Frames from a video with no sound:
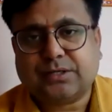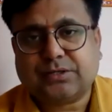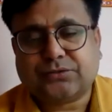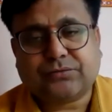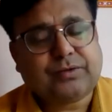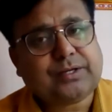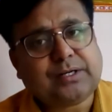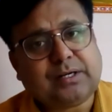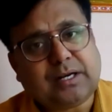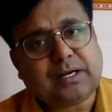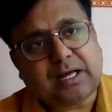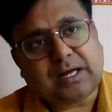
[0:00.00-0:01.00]
So here
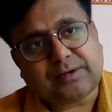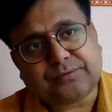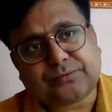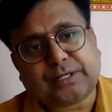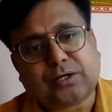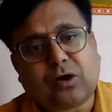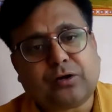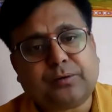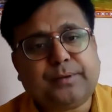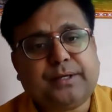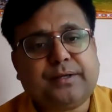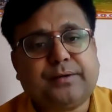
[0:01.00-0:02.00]
love cannot
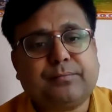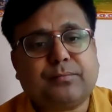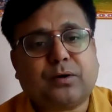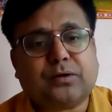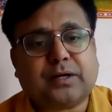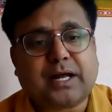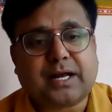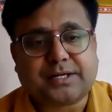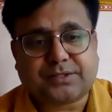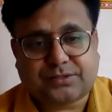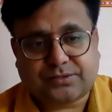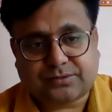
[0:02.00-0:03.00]
be
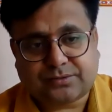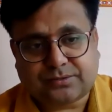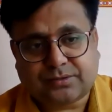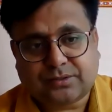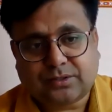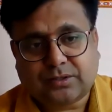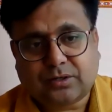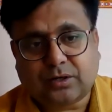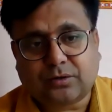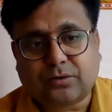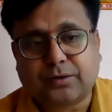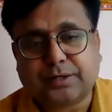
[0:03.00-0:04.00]
immortalized
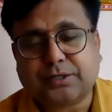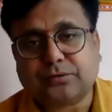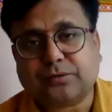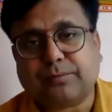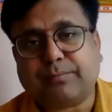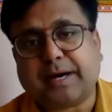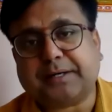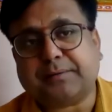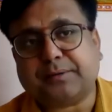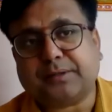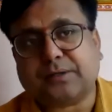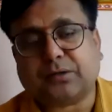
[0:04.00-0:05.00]
according to the
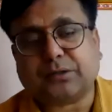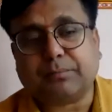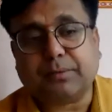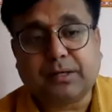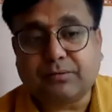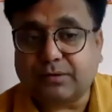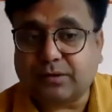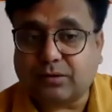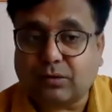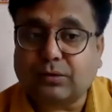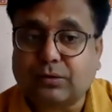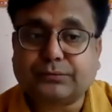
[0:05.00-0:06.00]
paramour or the beloved
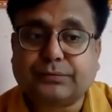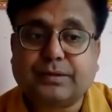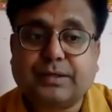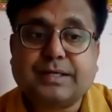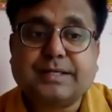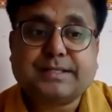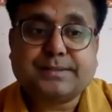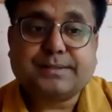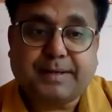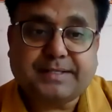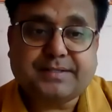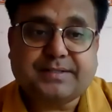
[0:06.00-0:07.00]
of
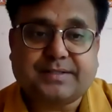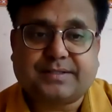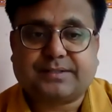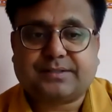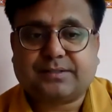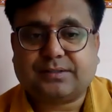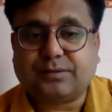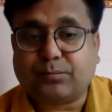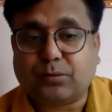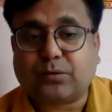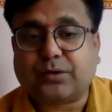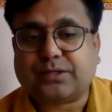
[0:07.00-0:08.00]
Spencer, the
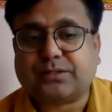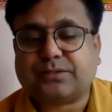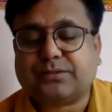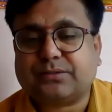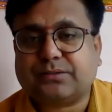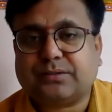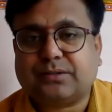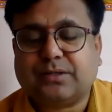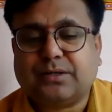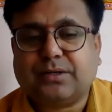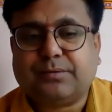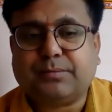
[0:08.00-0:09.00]
poet,
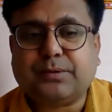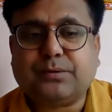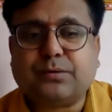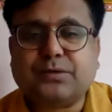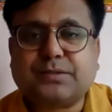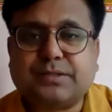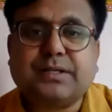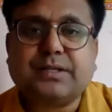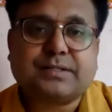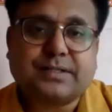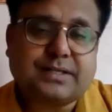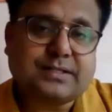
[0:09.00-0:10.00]
because he
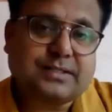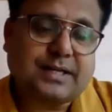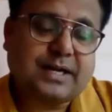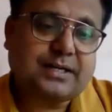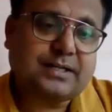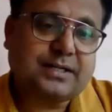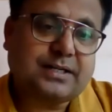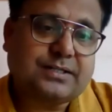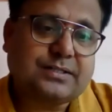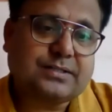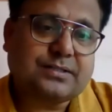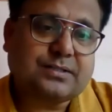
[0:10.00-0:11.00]
says that
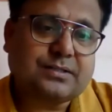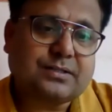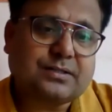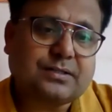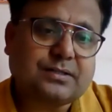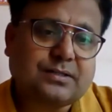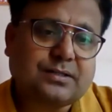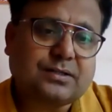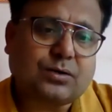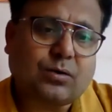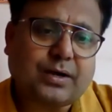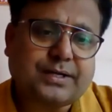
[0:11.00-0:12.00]
it's
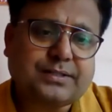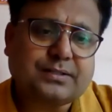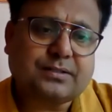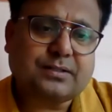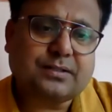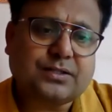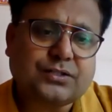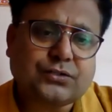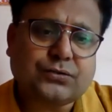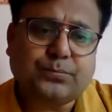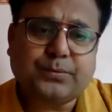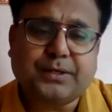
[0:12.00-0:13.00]
quite a
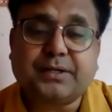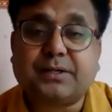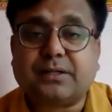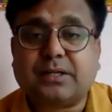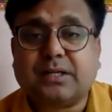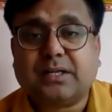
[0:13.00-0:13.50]
stupid